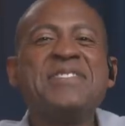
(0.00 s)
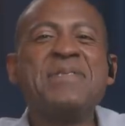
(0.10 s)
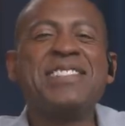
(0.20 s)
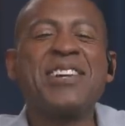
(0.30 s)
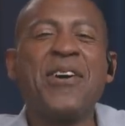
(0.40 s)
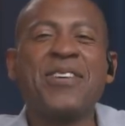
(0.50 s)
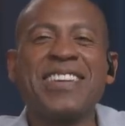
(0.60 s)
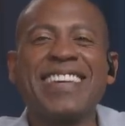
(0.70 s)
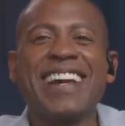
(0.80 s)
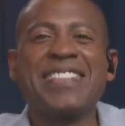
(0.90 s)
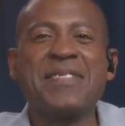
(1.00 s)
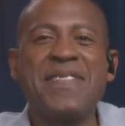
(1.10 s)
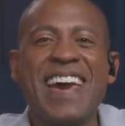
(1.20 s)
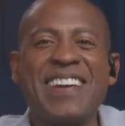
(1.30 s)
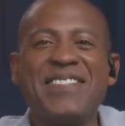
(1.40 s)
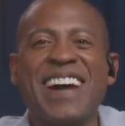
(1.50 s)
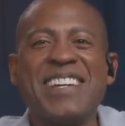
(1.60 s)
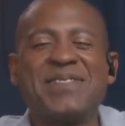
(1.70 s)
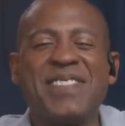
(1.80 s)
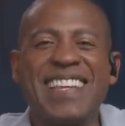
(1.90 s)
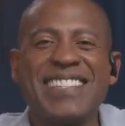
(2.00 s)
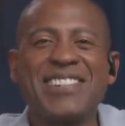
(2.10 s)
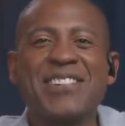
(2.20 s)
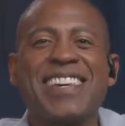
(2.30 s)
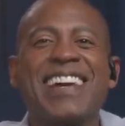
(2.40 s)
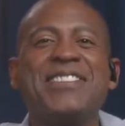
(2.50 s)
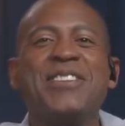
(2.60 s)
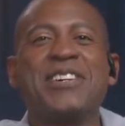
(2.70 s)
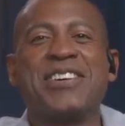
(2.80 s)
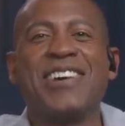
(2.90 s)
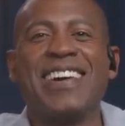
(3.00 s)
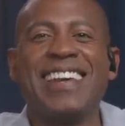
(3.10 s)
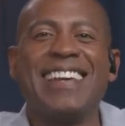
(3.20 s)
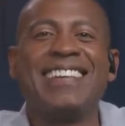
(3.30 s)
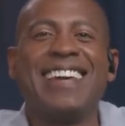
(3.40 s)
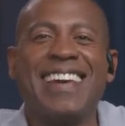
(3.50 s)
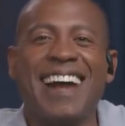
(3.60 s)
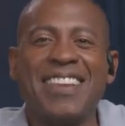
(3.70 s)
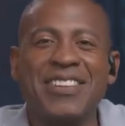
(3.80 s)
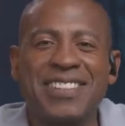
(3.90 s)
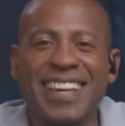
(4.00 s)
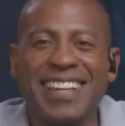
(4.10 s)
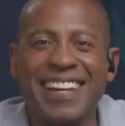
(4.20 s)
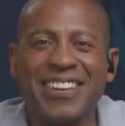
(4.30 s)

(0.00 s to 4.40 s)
We totally got the bad advice, but that's okay. You look good and I look like I